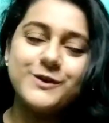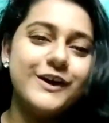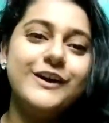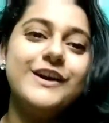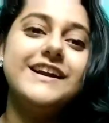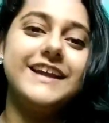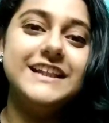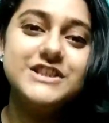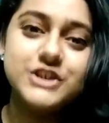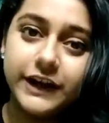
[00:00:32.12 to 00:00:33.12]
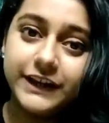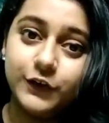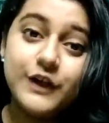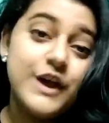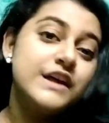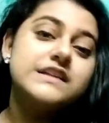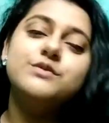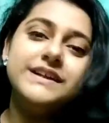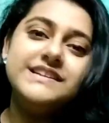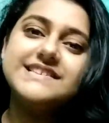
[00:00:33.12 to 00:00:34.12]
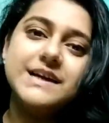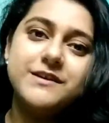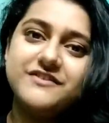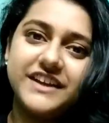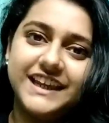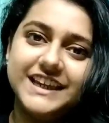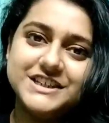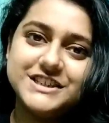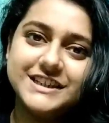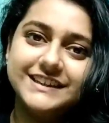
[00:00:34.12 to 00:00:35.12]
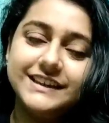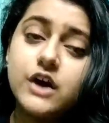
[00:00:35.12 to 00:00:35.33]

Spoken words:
you all are enjoying your sweet summer vacation.